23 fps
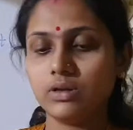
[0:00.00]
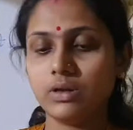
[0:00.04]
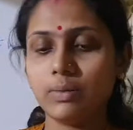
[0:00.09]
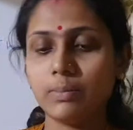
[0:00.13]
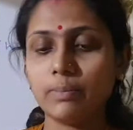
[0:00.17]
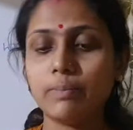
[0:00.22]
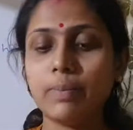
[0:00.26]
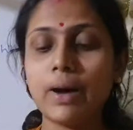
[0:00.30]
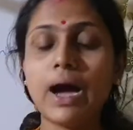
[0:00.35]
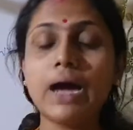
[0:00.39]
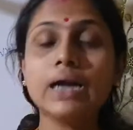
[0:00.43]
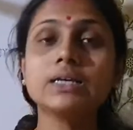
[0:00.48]

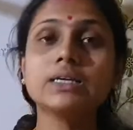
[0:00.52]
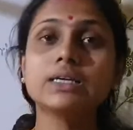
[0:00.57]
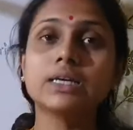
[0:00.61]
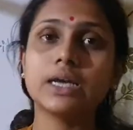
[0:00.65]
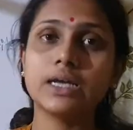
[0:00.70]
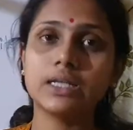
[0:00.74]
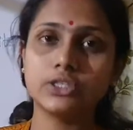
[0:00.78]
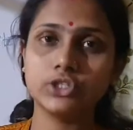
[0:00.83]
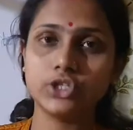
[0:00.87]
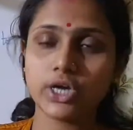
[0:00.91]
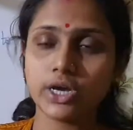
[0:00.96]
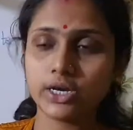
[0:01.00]
but
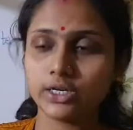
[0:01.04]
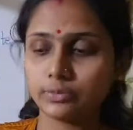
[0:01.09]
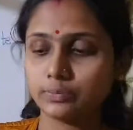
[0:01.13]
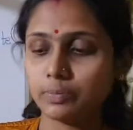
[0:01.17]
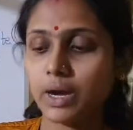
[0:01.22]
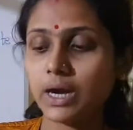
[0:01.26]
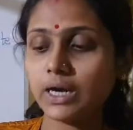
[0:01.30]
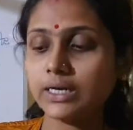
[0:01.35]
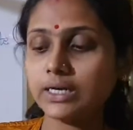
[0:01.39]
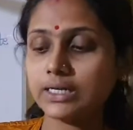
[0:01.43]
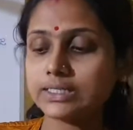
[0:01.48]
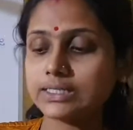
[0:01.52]

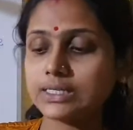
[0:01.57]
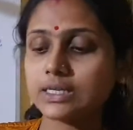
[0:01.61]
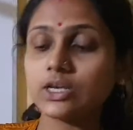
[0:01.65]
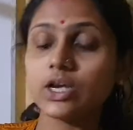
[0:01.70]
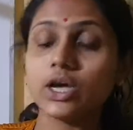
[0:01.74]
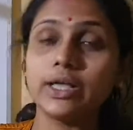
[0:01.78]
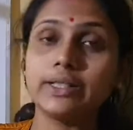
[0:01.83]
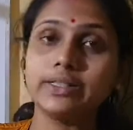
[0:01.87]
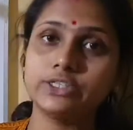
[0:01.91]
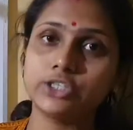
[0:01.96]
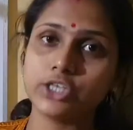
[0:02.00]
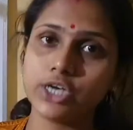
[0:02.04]
is a
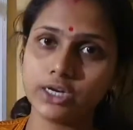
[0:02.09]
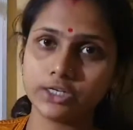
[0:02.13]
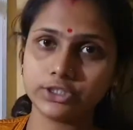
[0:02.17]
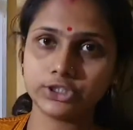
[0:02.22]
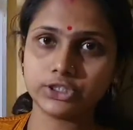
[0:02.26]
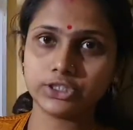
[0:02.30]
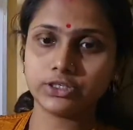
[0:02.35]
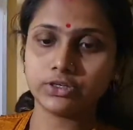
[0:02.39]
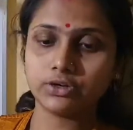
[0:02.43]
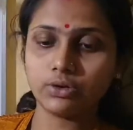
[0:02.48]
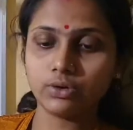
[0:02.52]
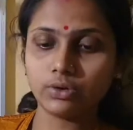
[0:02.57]

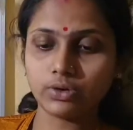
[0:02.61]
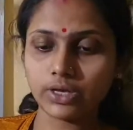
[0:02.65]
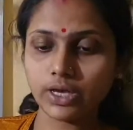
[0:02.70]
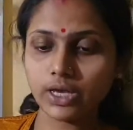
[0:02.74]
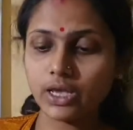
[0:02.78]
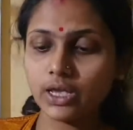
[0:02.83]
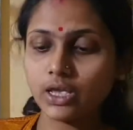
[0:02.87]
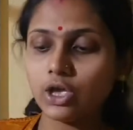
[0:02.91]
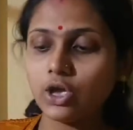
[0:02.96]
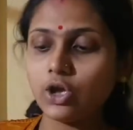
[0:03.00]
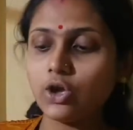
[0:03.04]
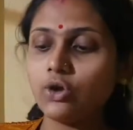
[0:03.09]
conjunction.
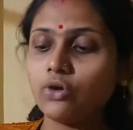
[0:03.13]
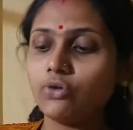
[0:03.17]
Okay.